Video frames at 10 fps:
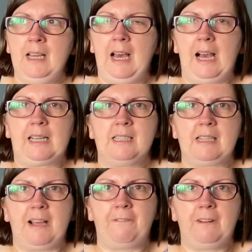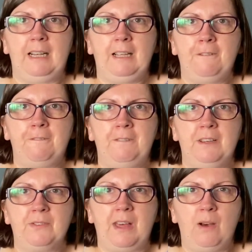I can definitely
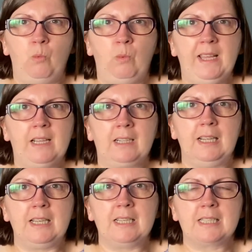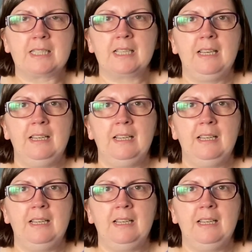feel that weakness.